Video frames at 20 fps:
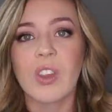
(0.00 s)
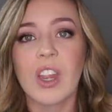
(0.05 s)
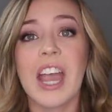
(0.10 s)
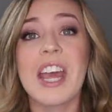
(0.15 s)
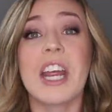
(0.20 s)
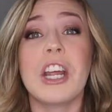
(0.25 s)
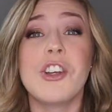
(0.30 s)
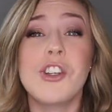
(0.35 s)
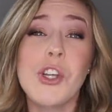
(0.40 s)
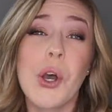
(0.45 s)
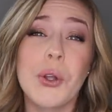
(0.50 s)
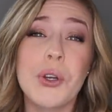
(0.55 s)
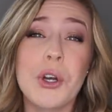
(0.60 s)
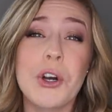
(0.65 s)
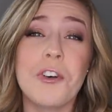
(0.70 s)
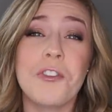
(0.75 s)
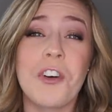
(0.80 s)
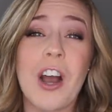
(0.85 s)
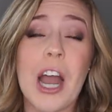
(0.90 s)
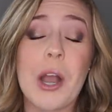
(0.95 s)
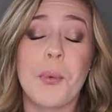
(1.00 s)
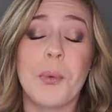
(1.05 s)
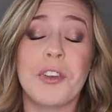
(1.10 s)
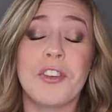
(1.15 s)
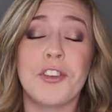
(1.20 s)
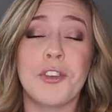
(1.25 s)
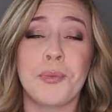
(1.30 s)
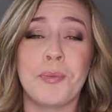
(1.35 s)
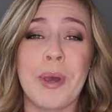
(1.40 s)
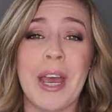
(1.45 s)
And I don't know if I would
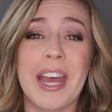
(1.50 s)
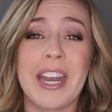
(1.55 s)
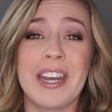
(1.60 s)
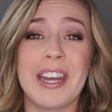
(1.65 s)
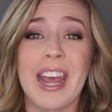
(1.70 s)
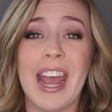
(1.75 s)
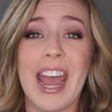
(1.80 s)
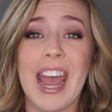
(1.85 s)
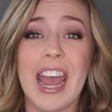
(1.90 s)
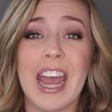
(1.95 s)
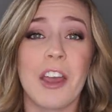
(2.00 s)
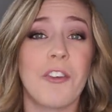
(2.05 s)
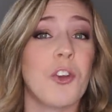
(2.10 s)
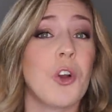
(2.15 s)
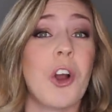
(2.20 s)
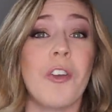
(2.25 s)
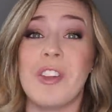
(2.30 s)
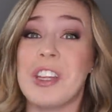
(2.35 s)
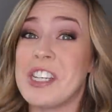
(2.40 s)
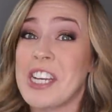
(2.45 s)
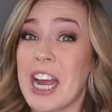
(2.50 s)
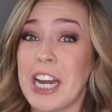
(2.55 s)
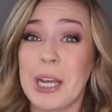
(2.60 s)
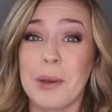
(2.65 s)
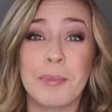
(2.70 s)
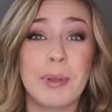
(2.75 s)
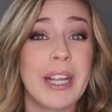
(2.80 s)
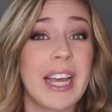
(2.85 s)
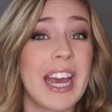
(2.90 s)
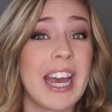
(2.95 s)
spend if you're on the
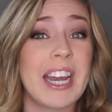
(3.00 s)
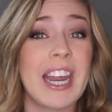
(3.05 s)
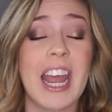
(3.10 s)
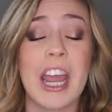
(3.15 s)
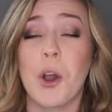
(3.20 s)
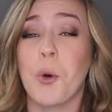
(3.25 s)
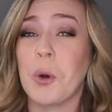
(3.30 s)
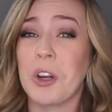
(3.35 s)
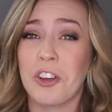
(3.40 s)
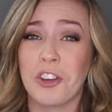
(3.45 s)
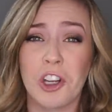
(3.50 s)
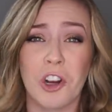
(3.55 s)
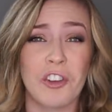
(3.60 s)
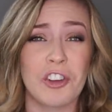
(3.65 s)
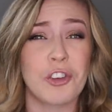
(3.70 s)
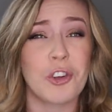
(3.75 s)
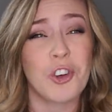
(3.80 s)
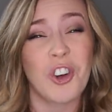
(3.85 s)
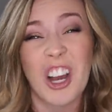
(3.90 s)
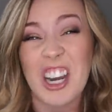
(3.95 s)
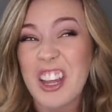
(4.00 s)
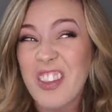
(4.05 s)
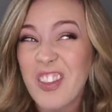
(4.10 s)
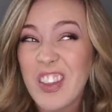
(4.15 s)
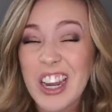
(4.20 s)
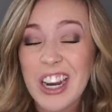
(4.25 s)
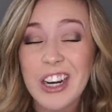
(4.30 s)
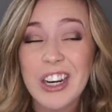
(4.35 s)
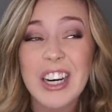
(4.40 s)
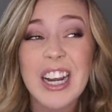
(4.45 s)
dining plan, a quick service credit
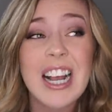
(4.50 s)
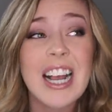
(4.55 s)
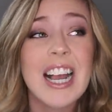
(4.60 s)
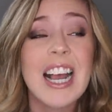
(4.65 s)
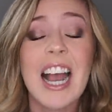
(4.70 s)
there.